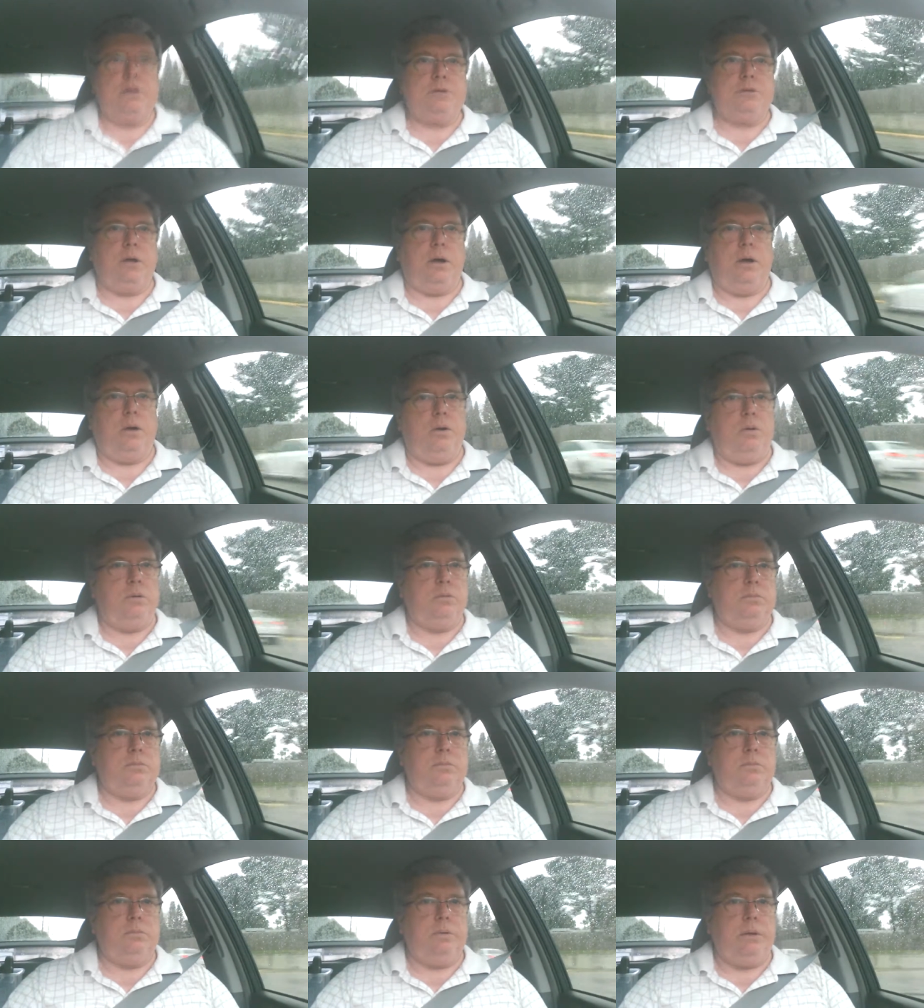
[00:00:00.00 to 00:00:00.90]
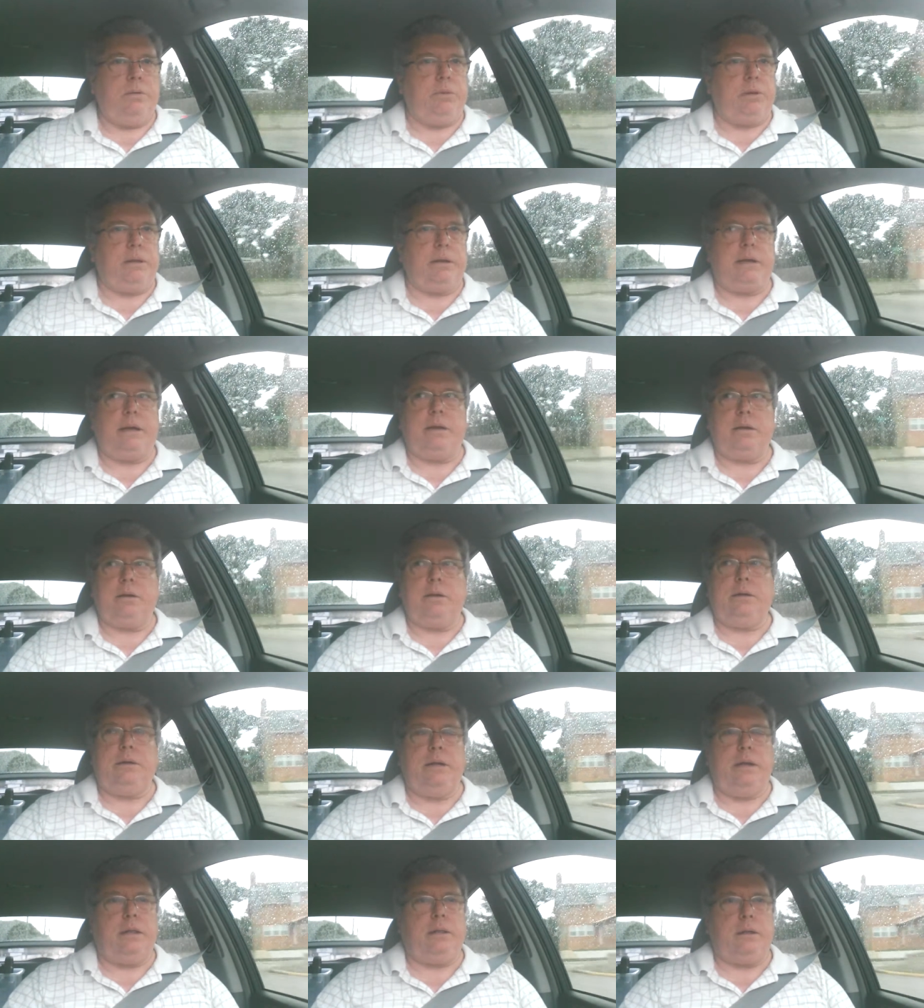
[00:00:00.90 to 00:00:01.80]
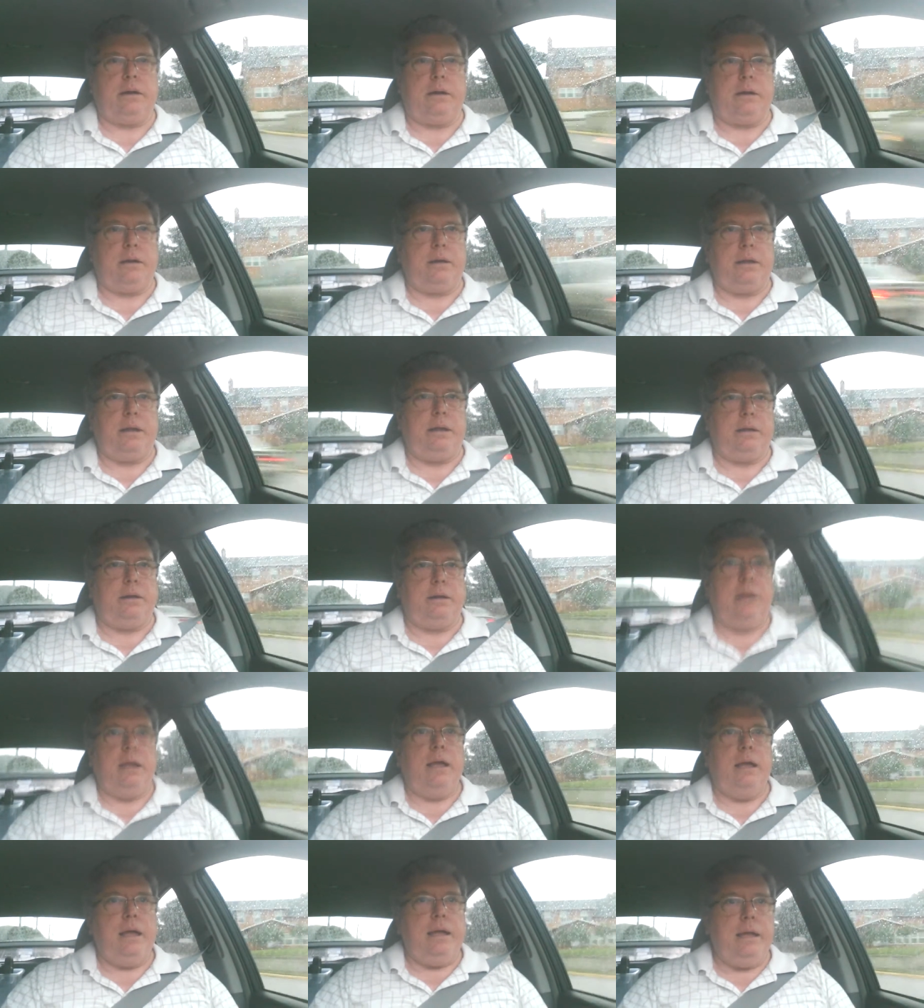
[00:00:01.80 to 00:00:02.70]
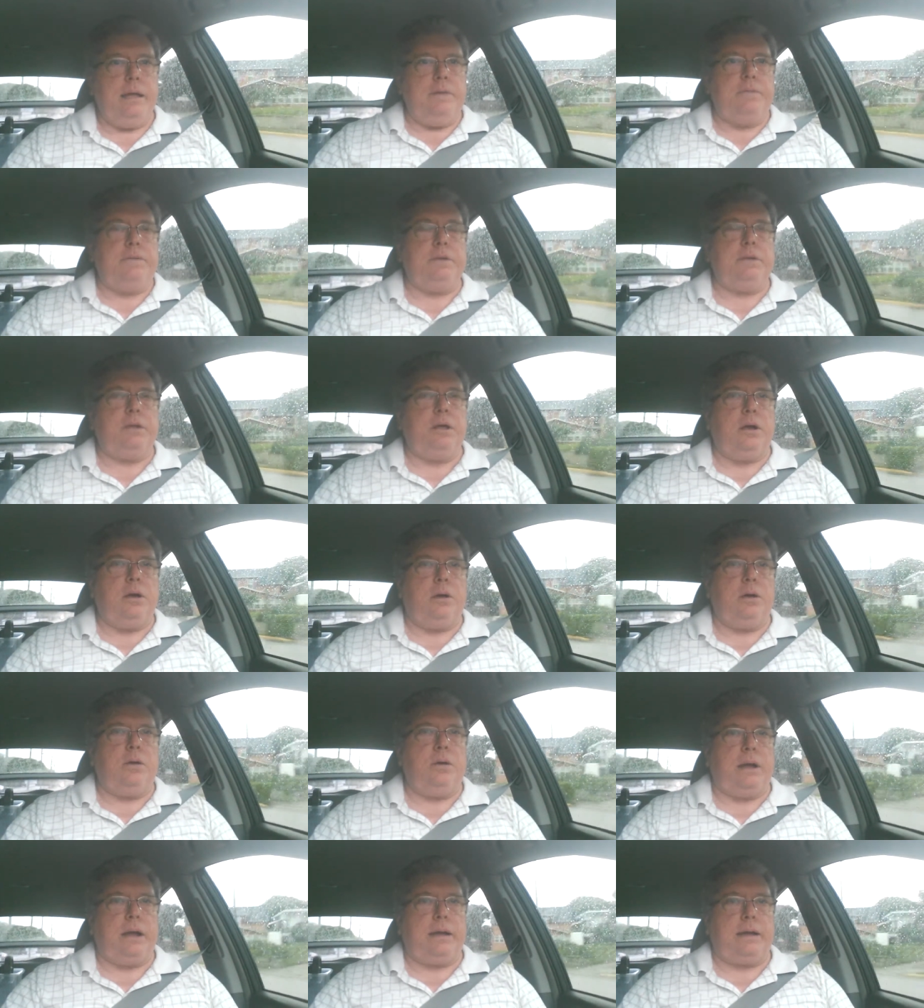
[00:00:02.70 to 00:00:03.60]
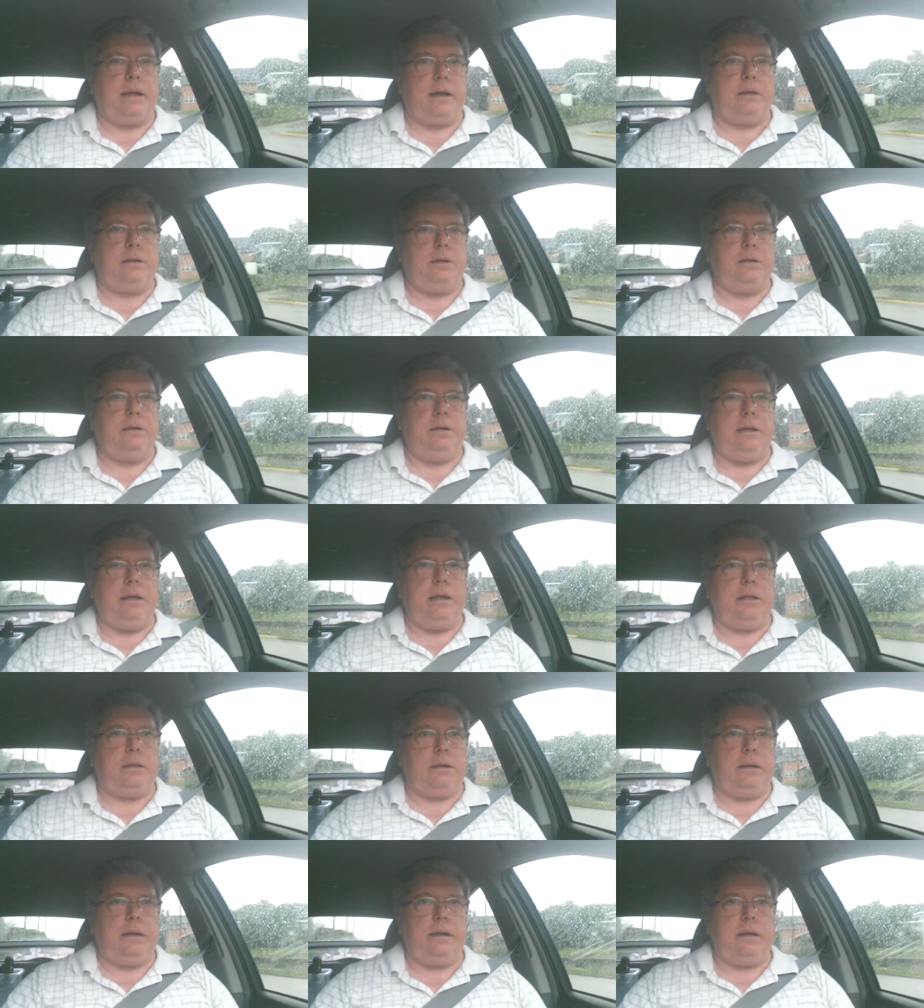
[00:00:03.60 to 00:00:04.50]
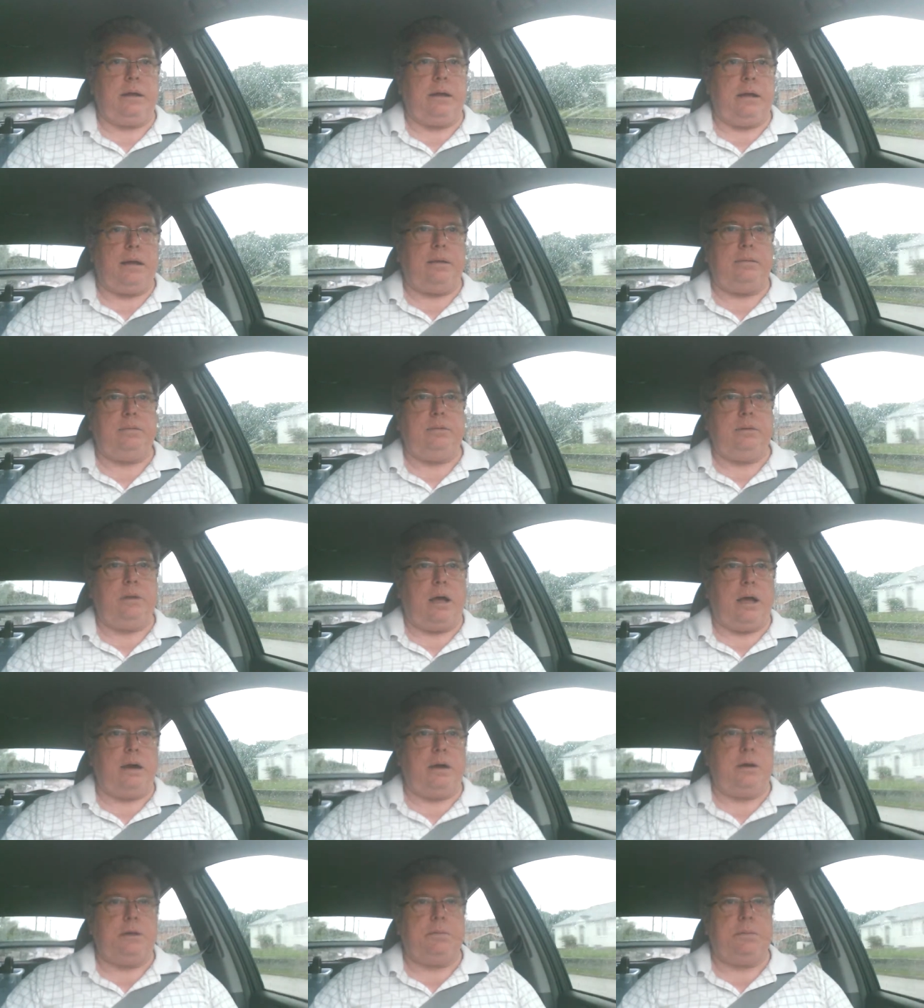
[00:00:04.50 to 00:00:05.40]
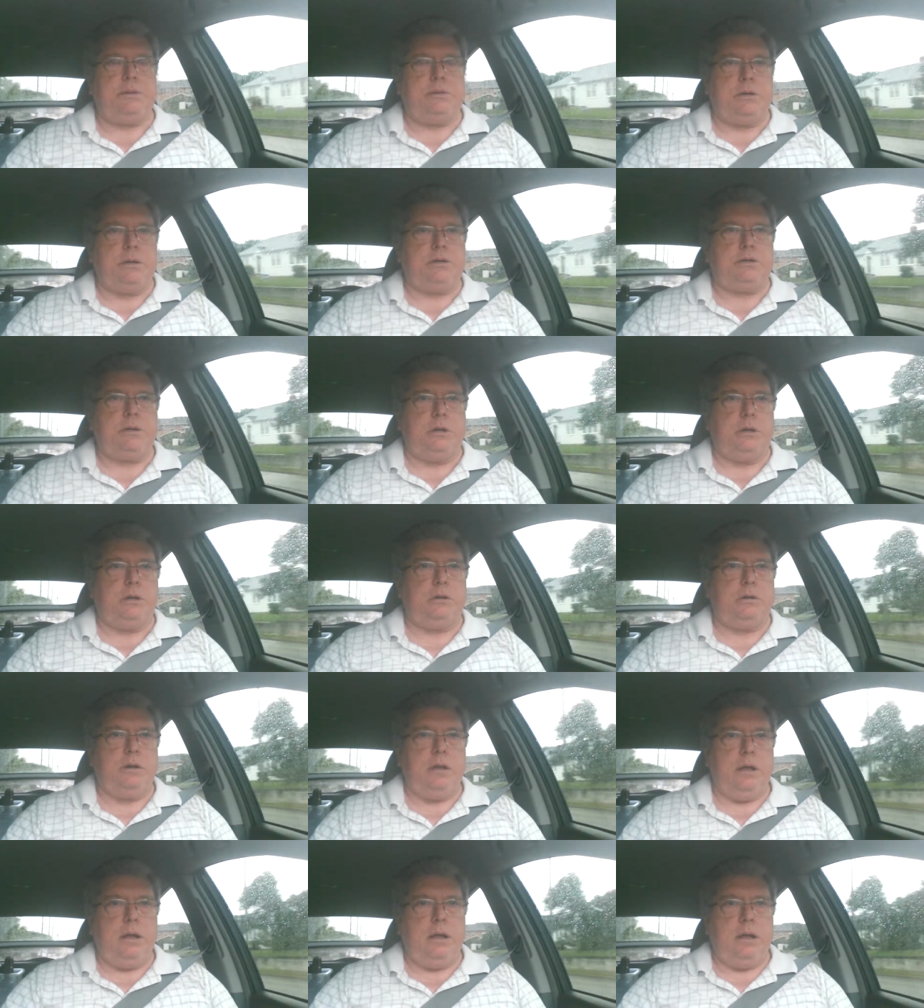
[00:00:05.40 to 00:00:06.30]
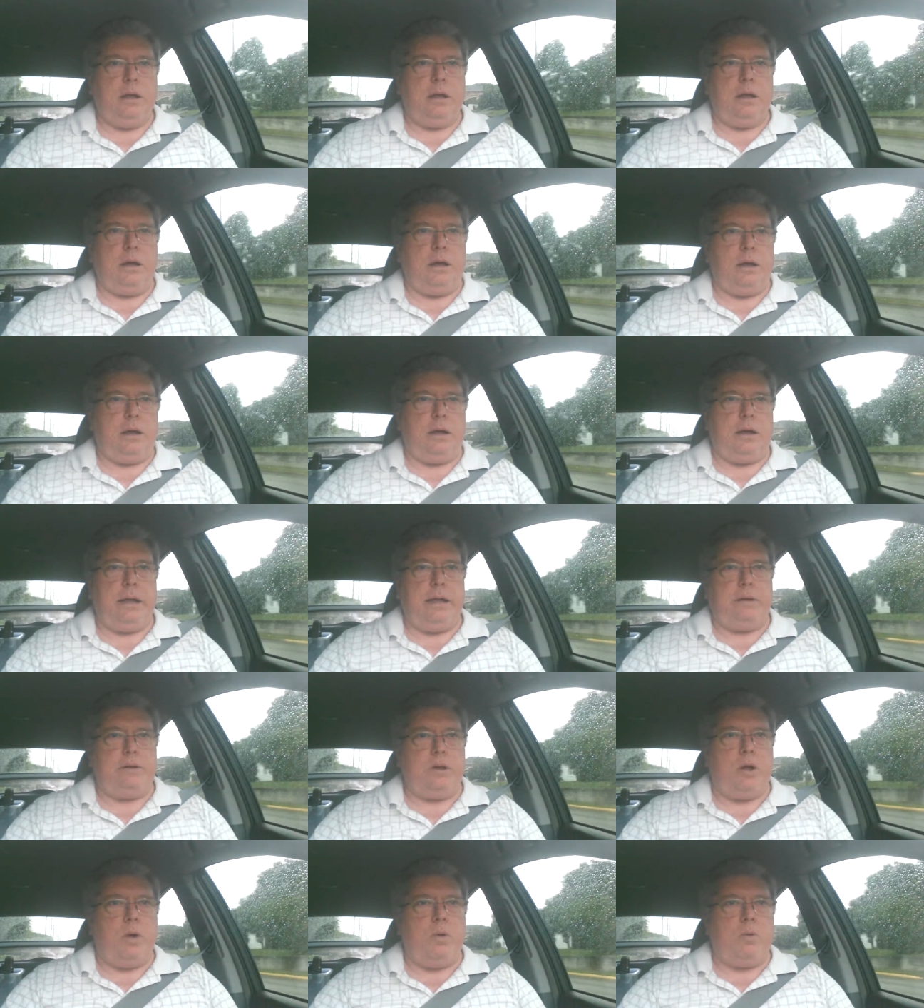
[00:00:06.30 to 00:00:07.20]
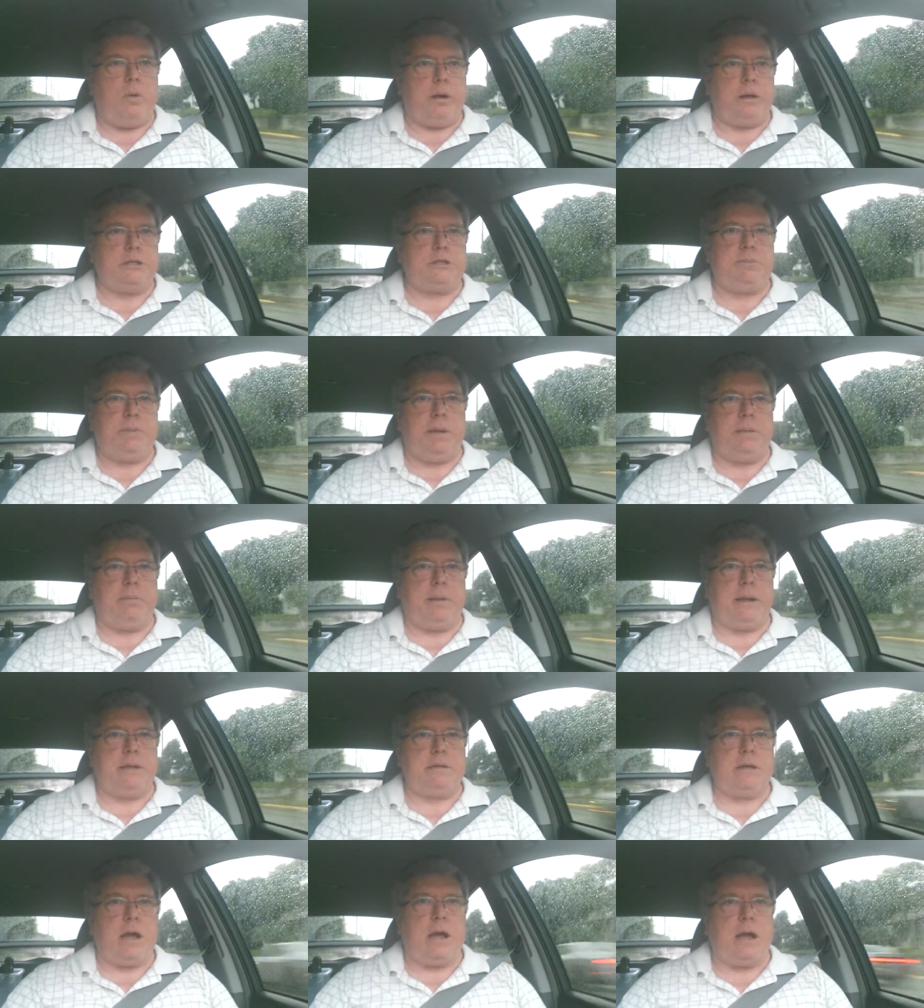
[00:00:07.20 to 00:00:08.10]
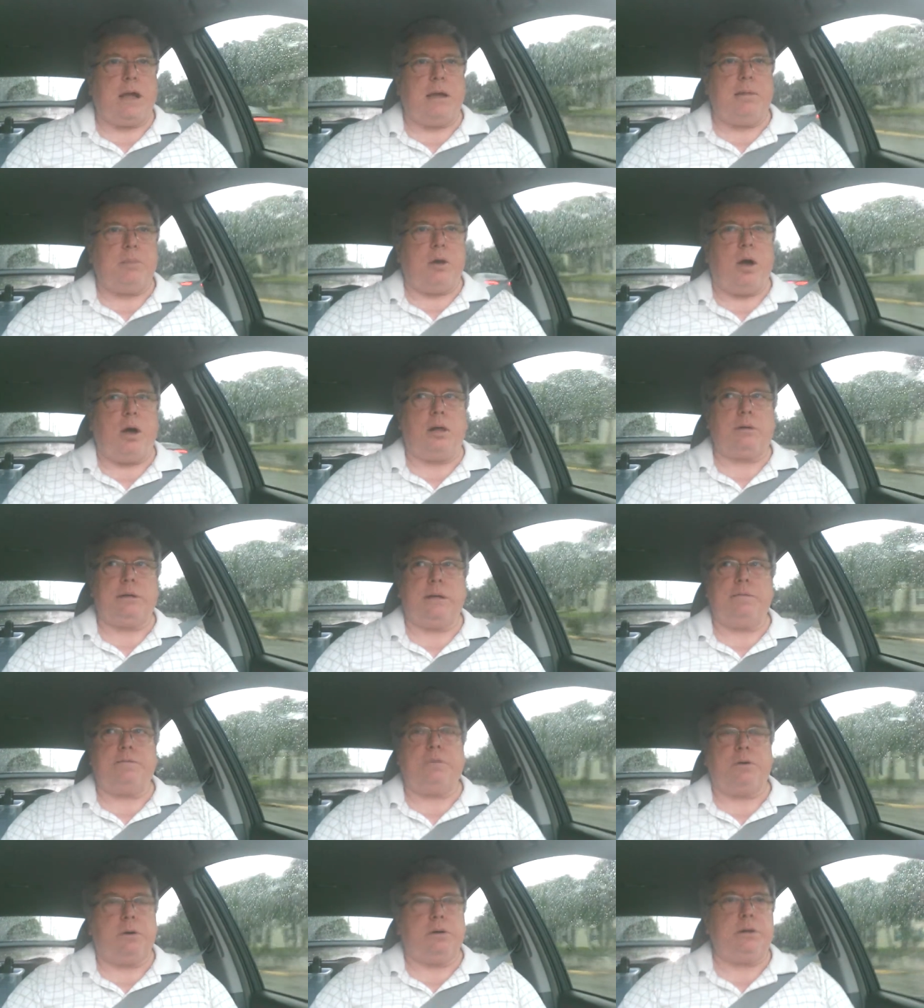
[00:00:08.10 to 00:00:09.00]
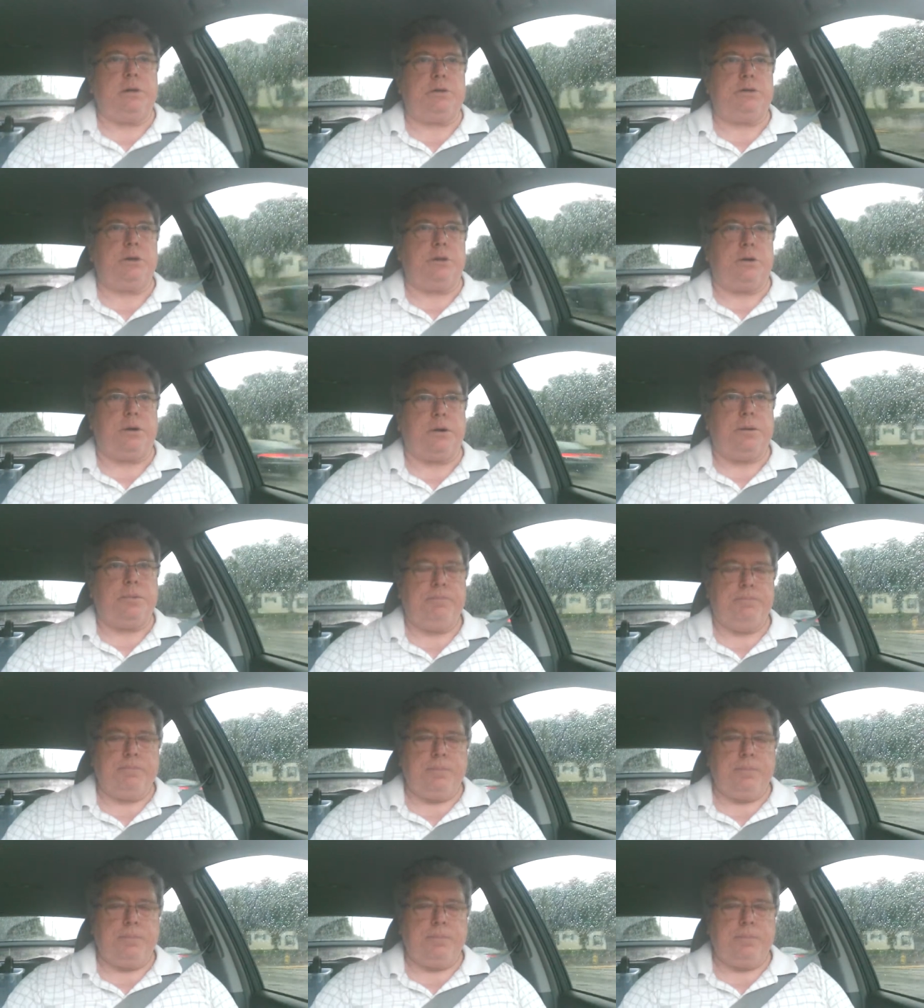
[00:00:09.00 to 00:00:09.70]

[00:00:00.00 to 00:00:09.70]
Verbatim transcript: So we really got a good deal on it. And even though I got a good deal on it, I'm not in a position and don't want to spend my time hauling furniture,